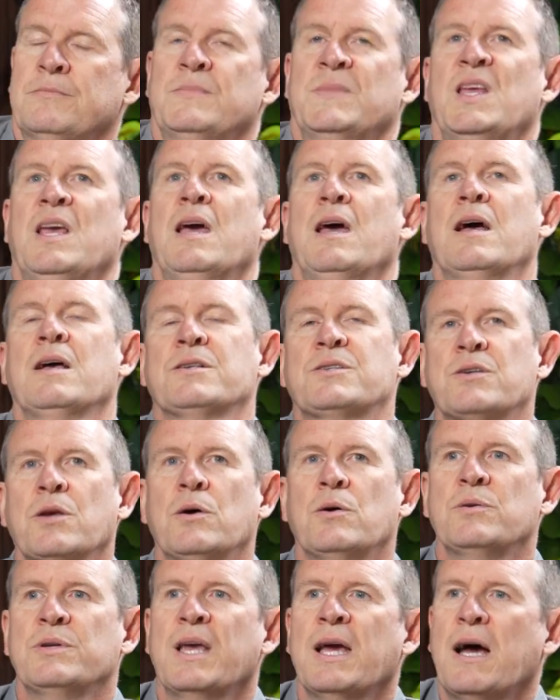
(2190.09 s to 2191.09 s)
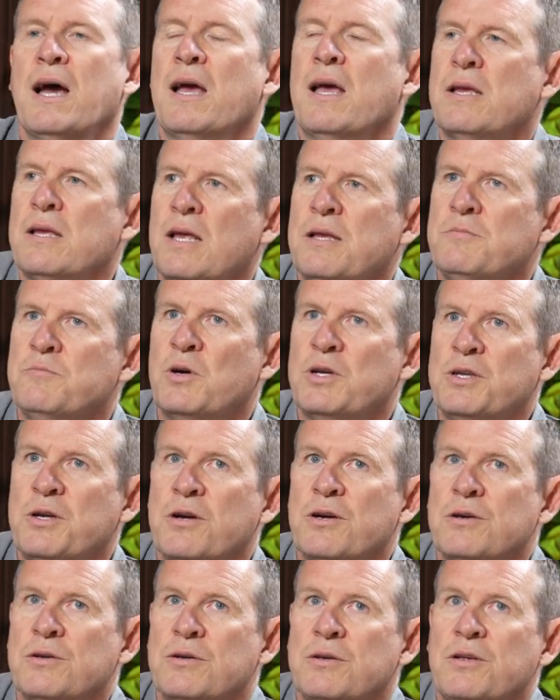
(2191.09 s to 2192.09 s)
Yeah. So and what
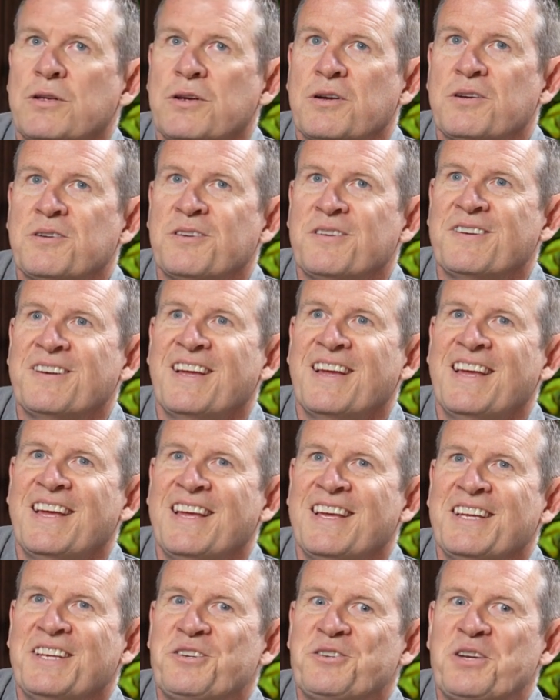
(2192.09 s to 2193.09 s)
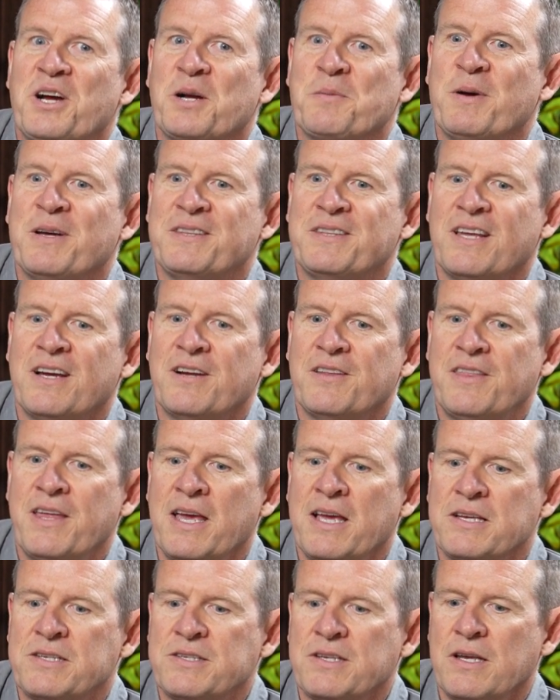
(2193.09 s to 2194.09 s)
you're talking about there,
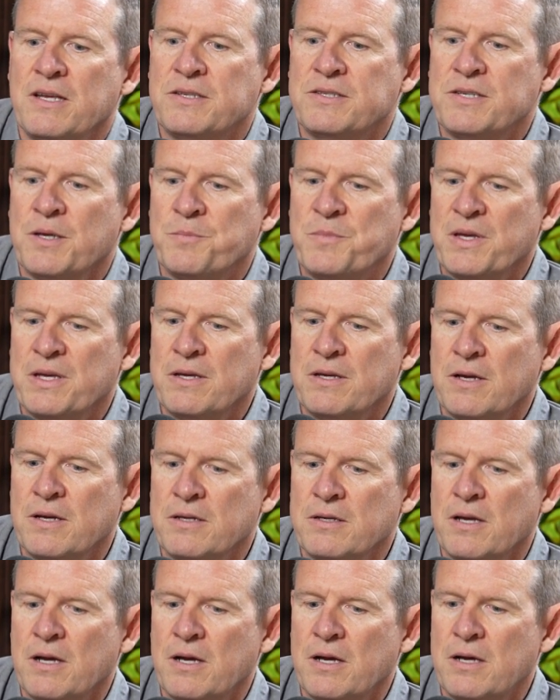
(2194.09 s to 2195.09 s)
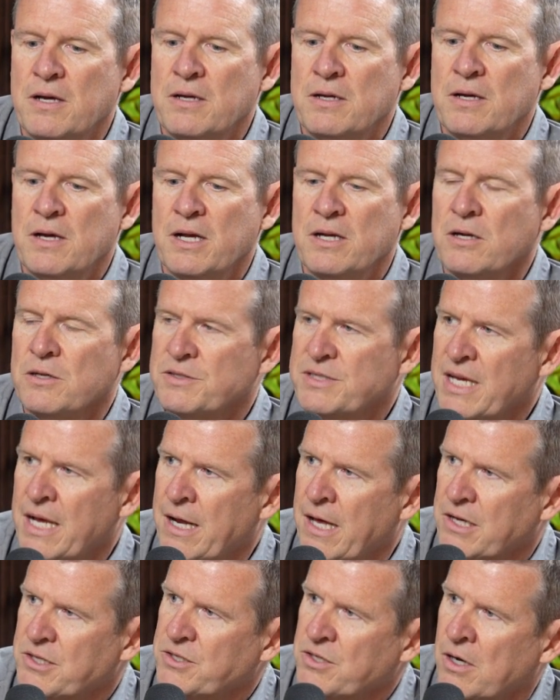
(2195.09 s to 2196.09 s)
thanks, is something I call
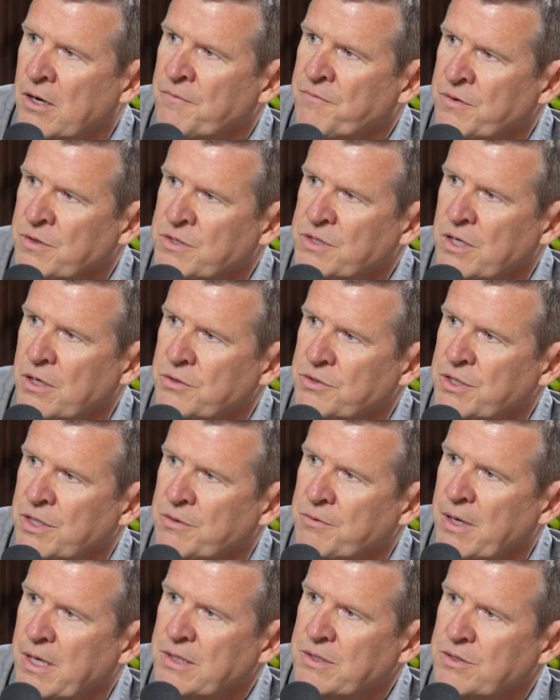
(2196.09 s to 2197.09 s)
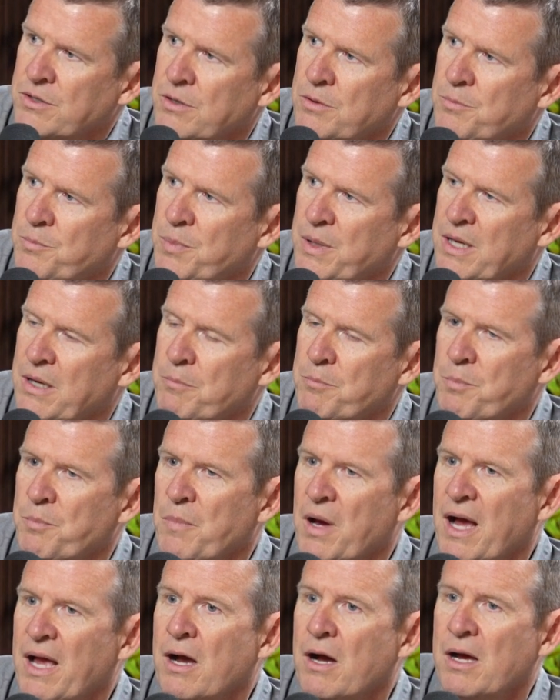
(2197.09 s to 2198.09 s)
10x conference coaching, right? So
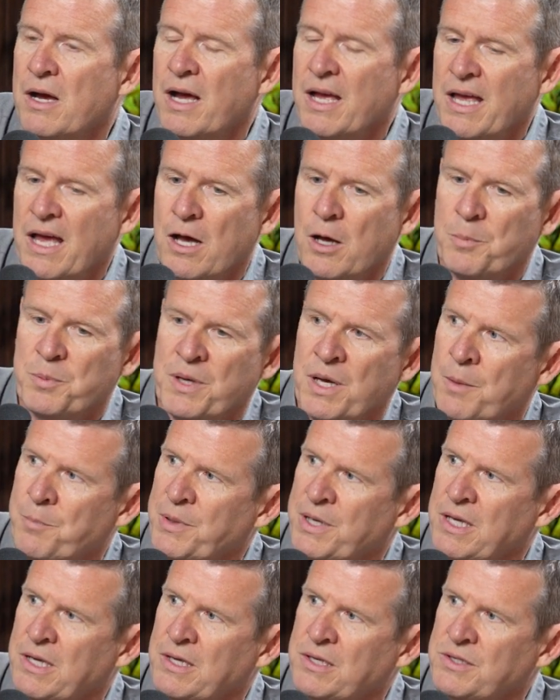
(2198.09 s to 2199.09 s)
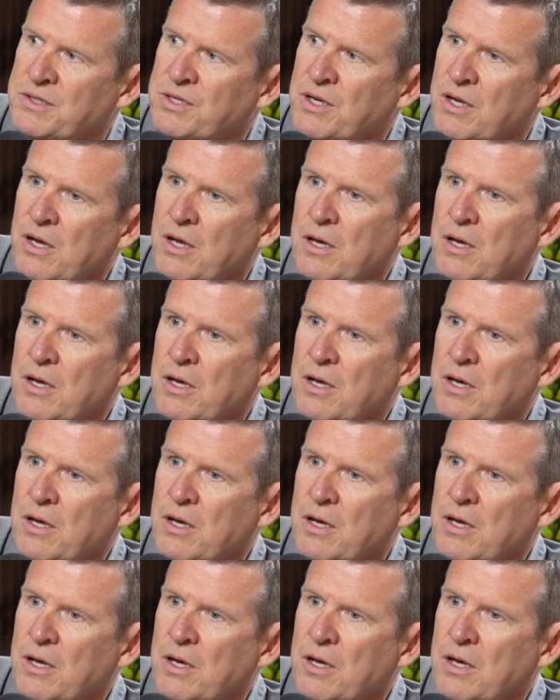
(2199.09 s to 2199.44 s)
I help companies